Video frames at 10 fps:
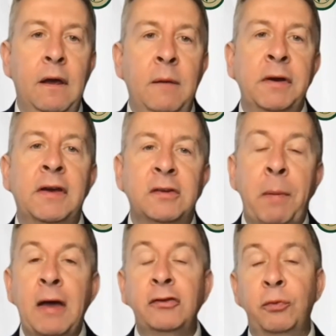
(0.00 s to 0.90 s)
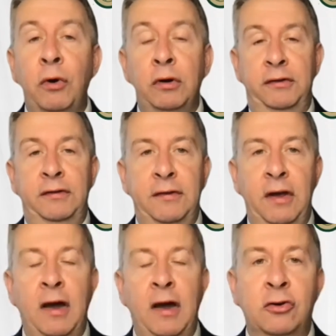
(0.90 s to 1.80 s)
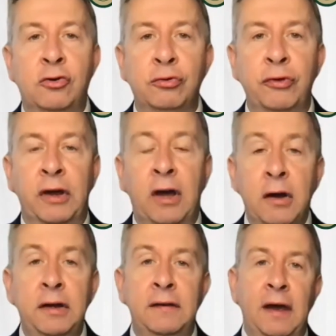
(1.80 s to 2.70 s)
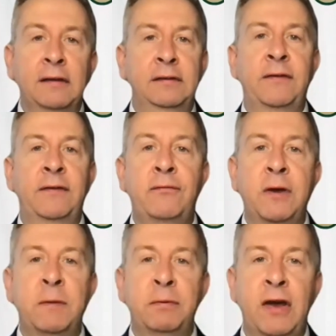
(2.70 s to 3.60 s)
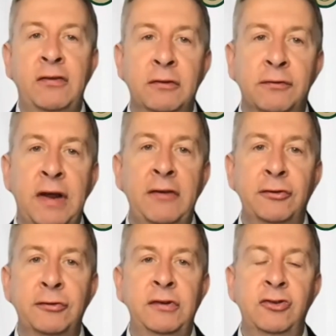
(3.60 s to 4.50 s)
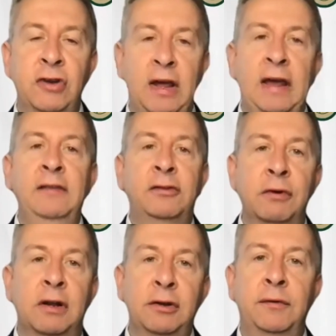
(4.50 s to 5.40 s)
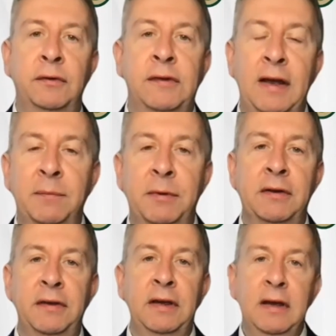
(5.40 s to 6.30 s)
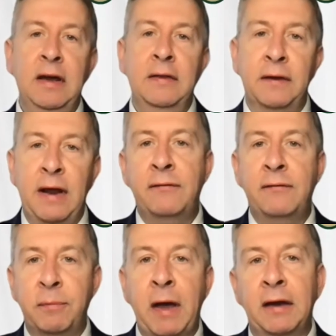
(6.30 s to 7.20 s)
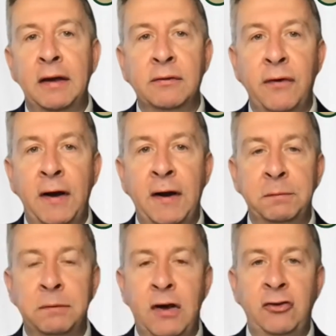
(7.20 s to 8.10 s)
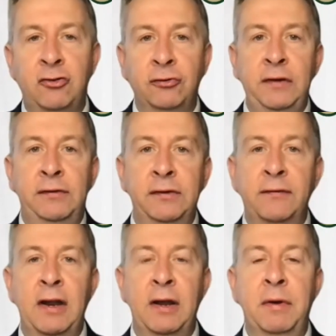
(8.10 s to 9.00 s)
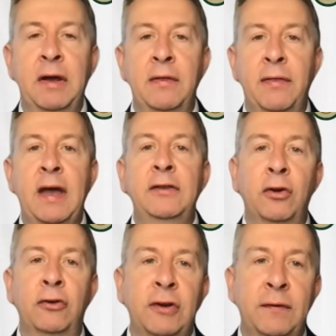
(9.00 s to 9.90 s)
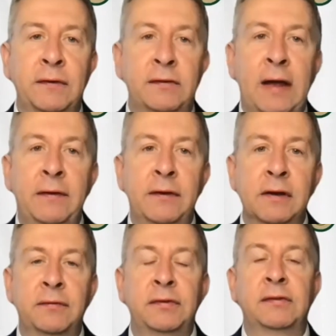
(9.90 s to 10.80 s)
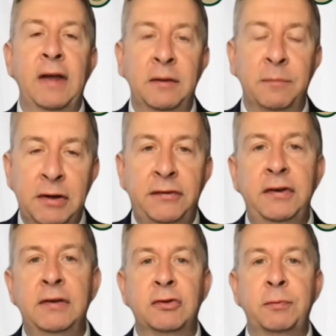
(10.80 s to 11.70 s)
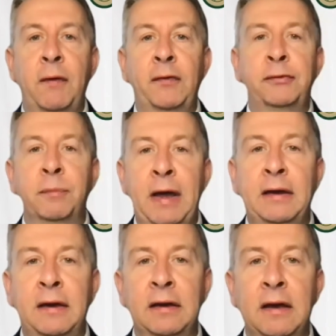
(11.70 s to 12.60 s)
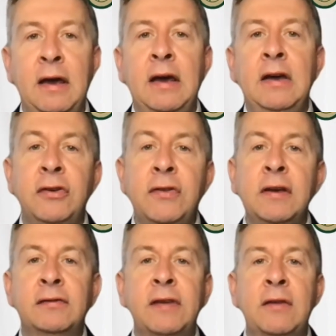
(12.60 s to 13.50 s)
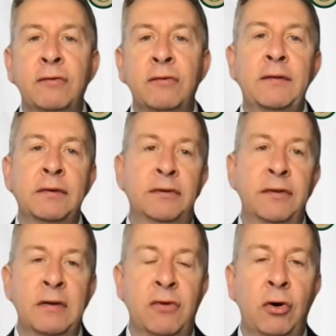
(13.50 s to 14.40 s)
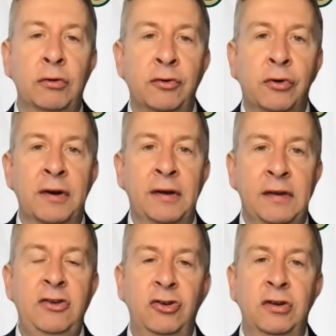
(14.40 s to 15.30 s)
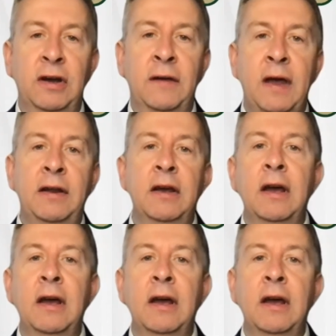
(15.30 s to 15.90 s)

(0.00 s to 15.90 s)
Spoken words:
Because to pass what I call the Carney test, if every professional financial decision is to include sustainability, then every banking and finance professional needs to develop their knowledge and understanding of sustainability and responsible banking to the extent relevant to their role and organization. And then